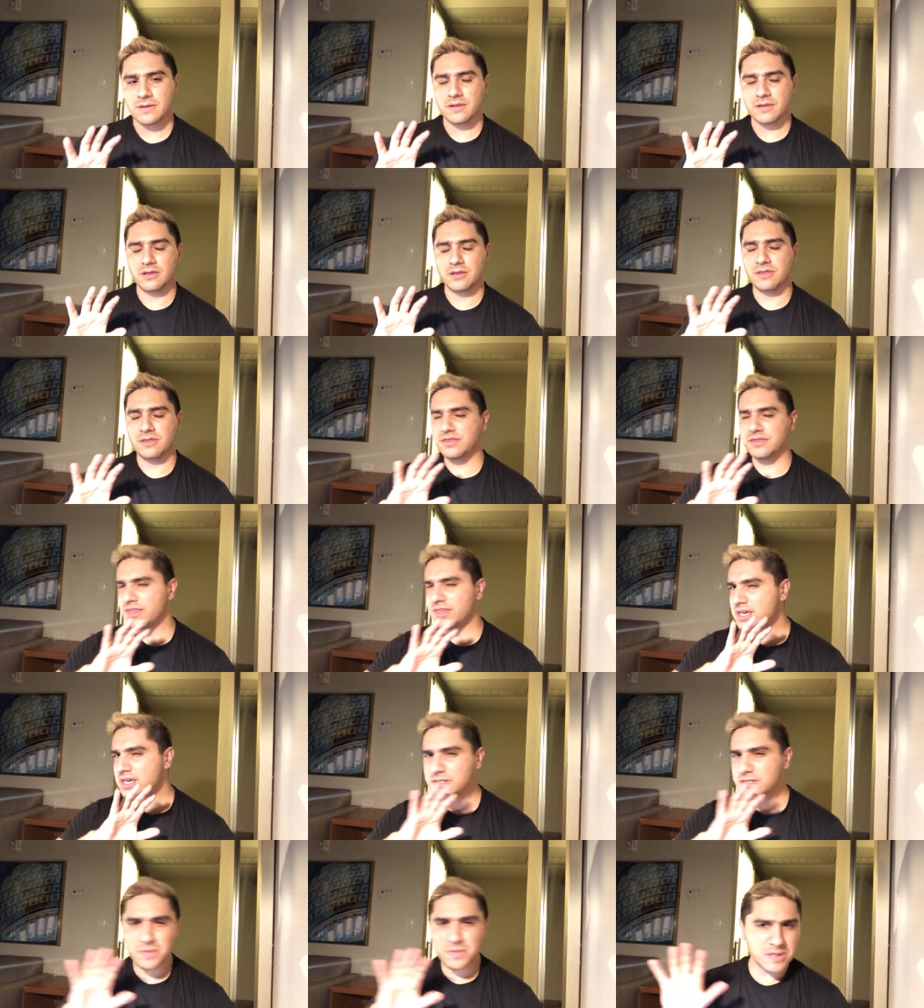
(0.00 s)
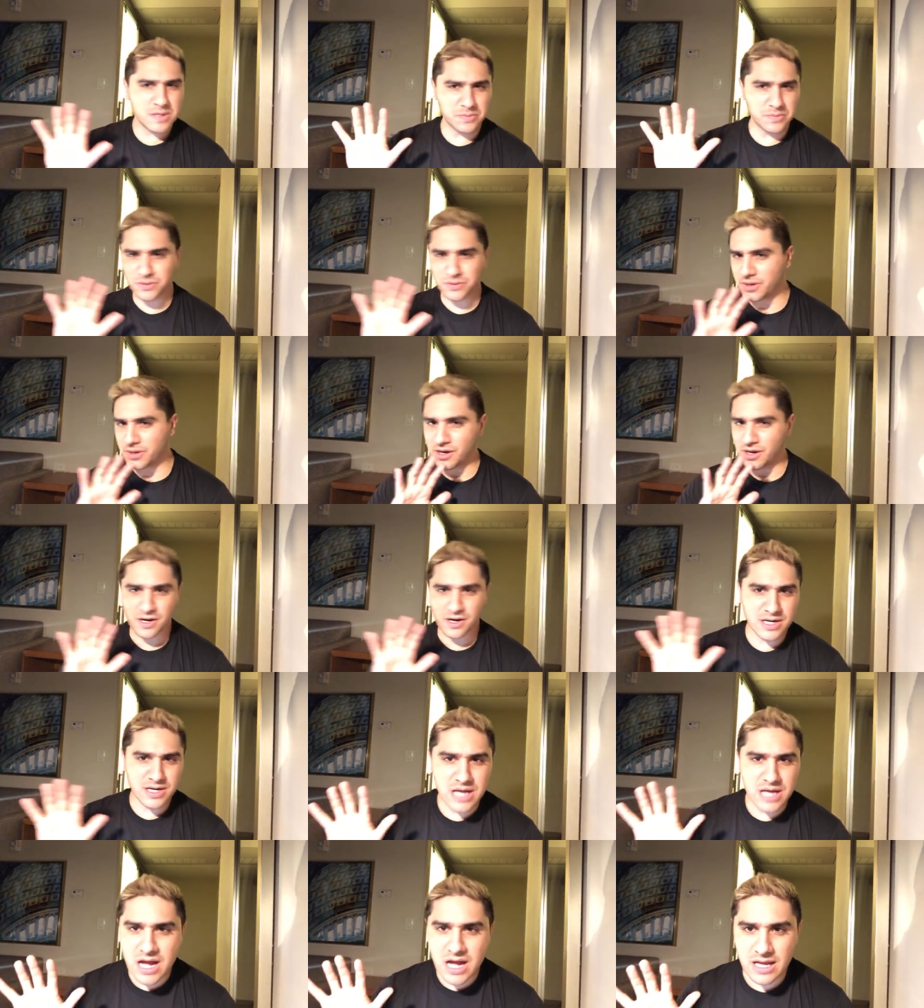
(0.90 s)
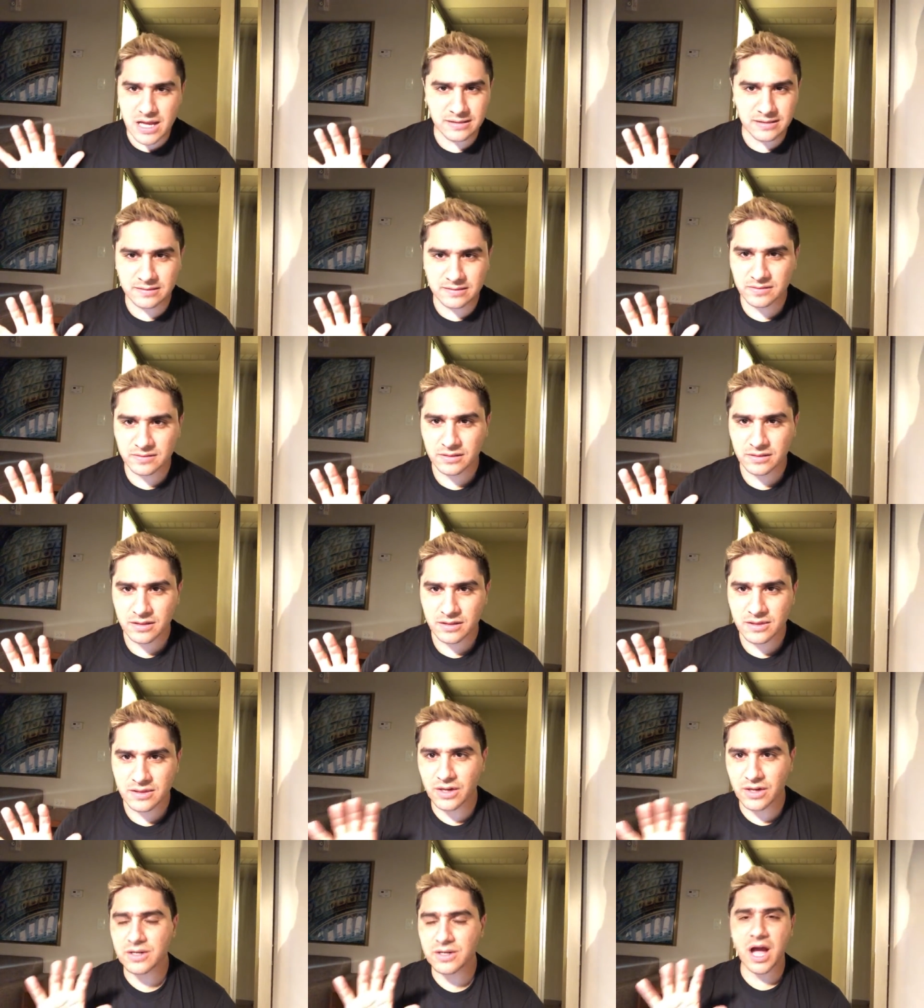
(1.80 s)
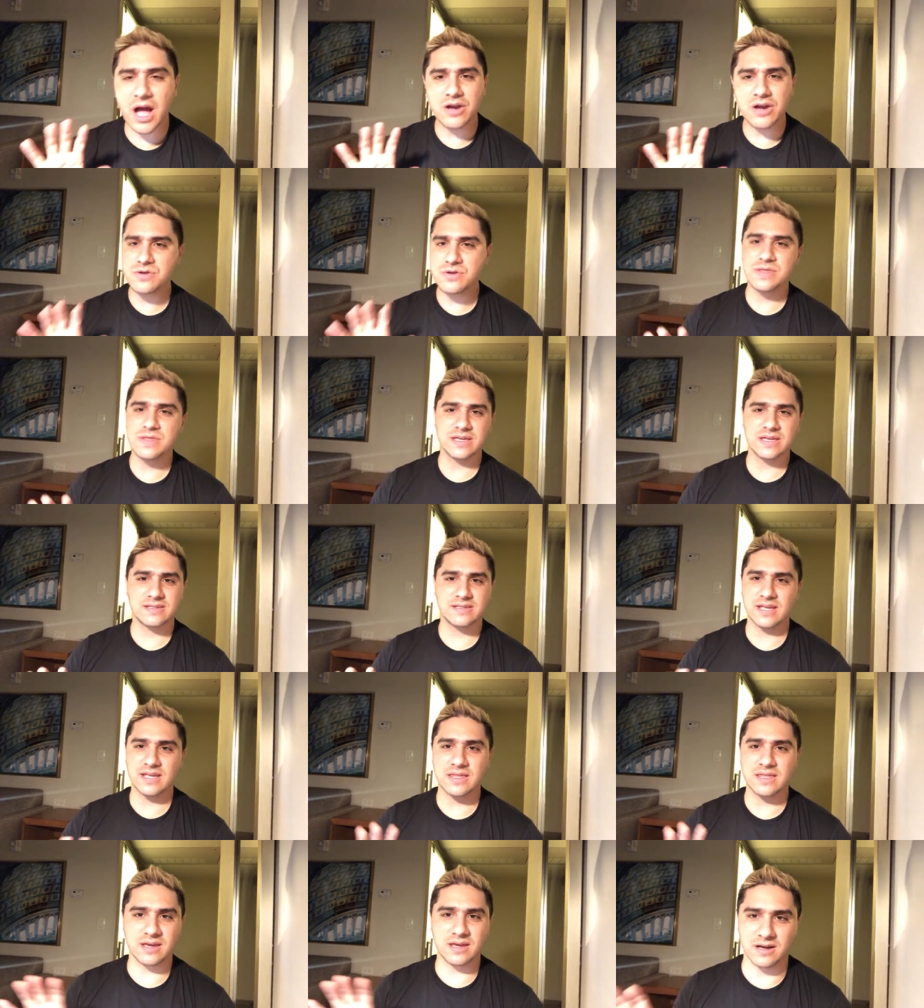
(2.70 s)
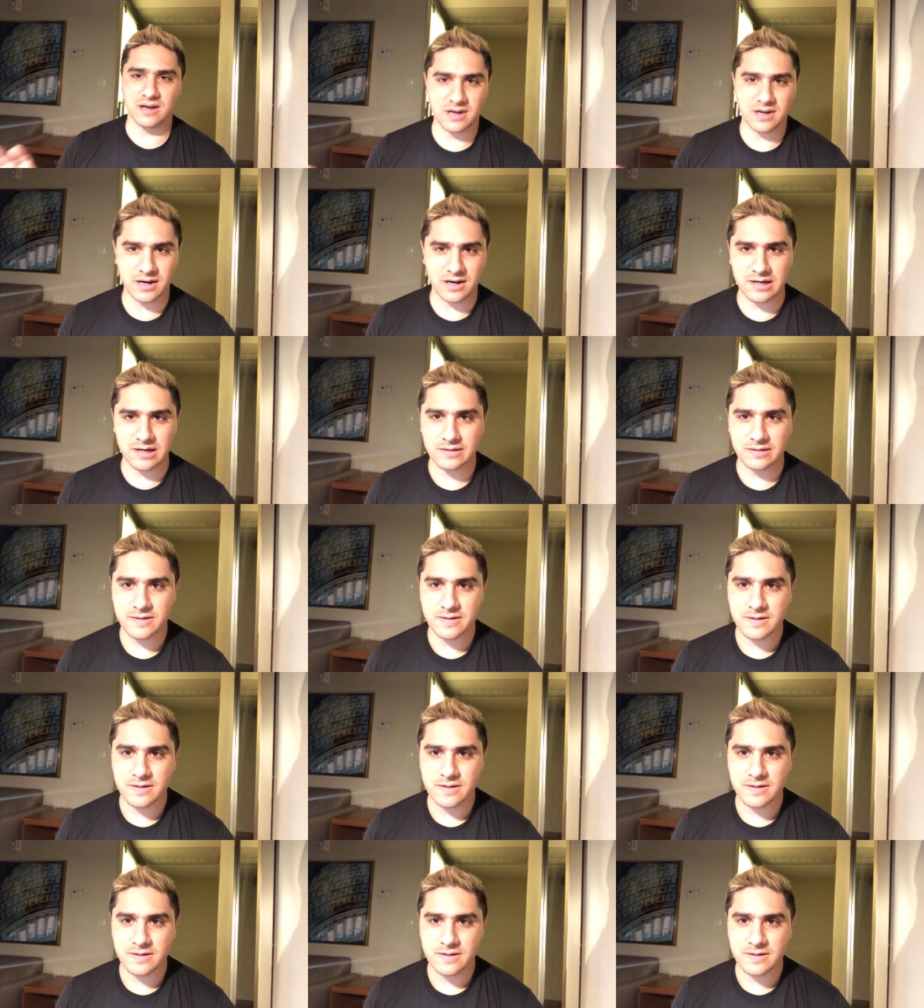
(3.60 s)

These people they're not who they say they are.